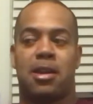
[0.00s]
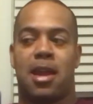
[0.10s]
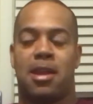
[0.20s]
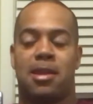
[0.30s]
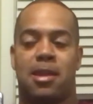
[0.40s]

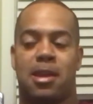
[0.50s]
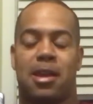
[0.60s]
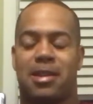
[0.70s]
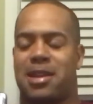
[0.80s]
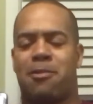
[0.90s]

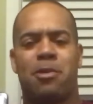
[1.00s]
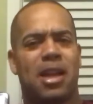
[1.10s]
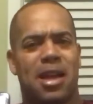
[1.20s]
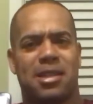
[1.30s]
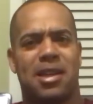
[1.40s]
because I
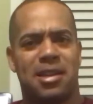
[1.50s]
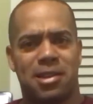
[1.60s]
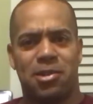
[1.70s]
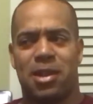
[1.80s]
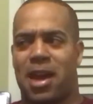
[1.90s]
realized I didn't
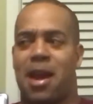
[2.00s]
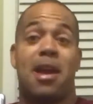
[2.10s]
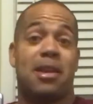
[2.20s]
do that.